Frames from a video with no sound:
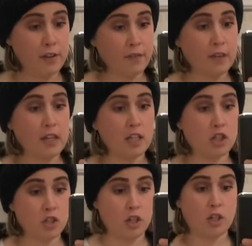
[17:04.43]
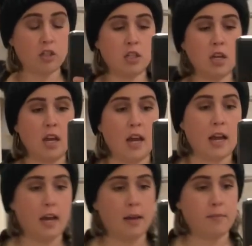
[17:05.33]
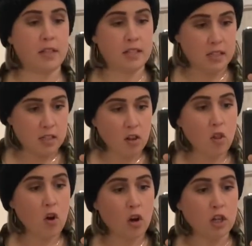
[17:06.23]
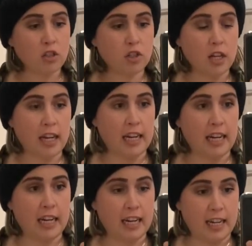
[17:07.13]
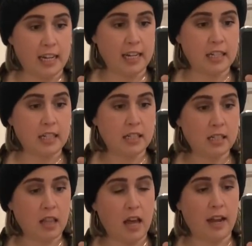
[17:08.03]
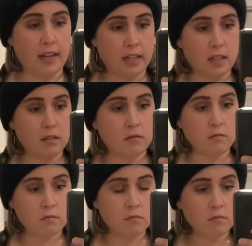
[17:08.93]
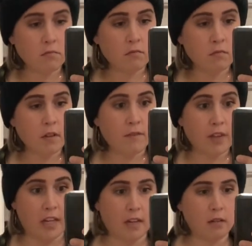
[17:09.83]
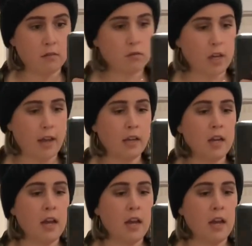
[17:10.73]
fitted shirts. And this is a large, and it is like fitted, okay?